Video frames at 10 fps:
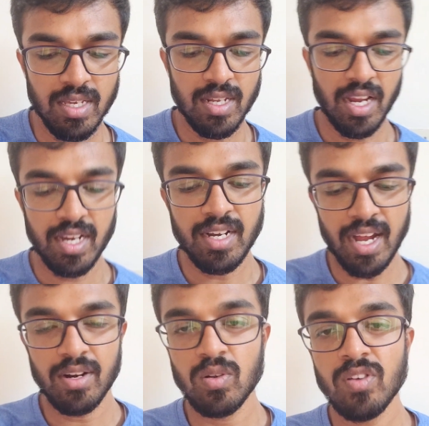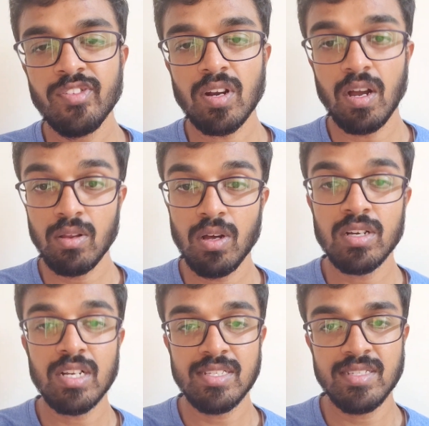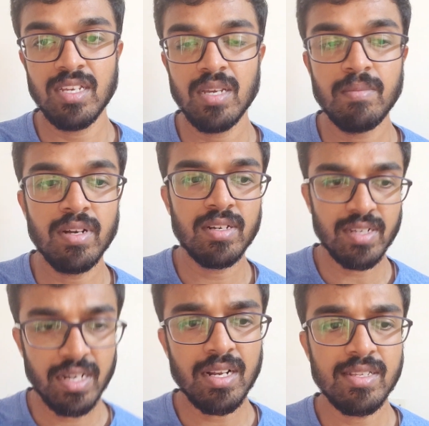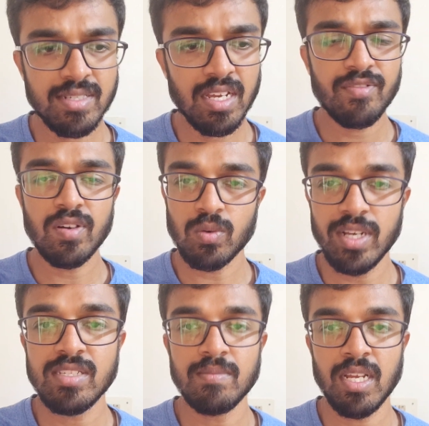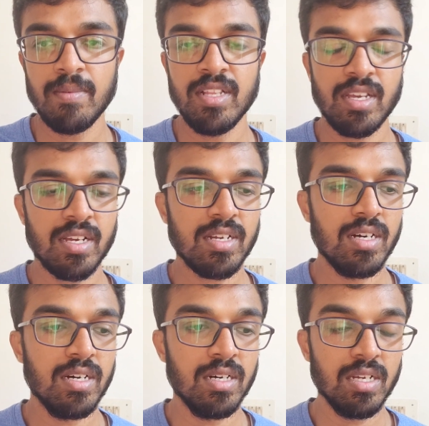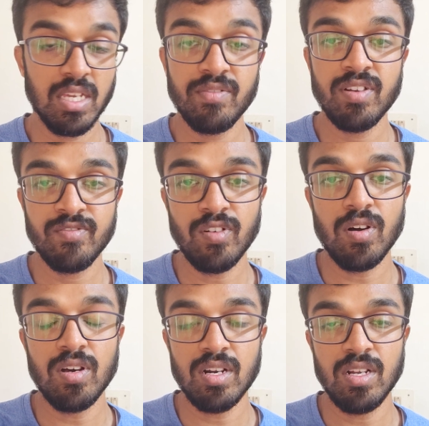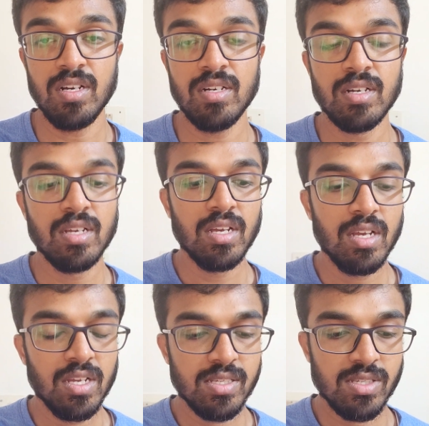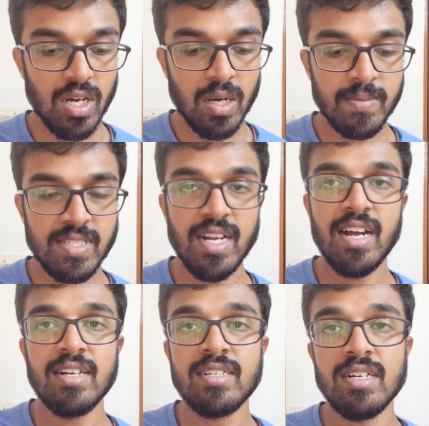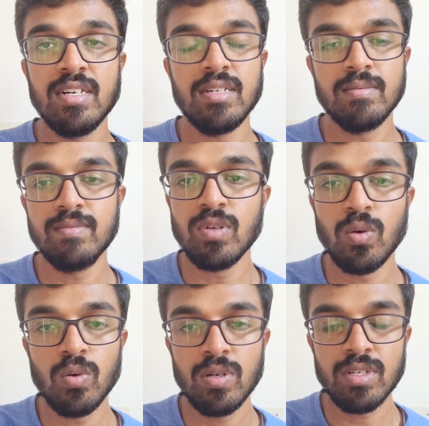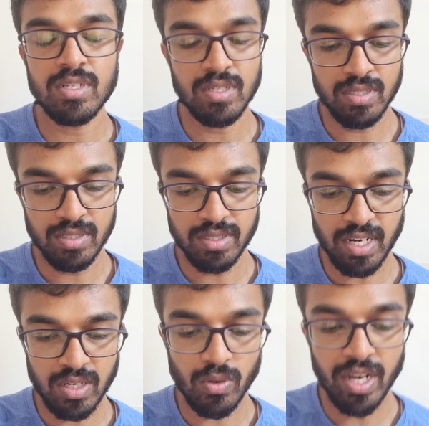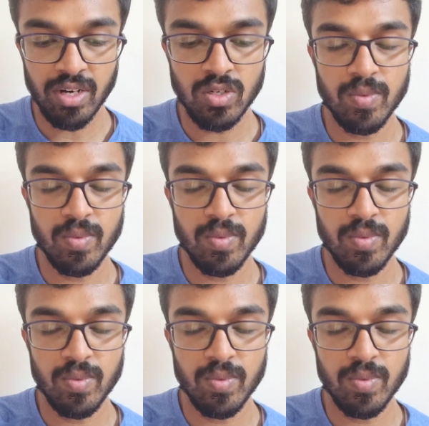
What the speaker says: right? I don't know for how long it'll stay, but it'll stay for quite some time, I think. Even for jobs that don't require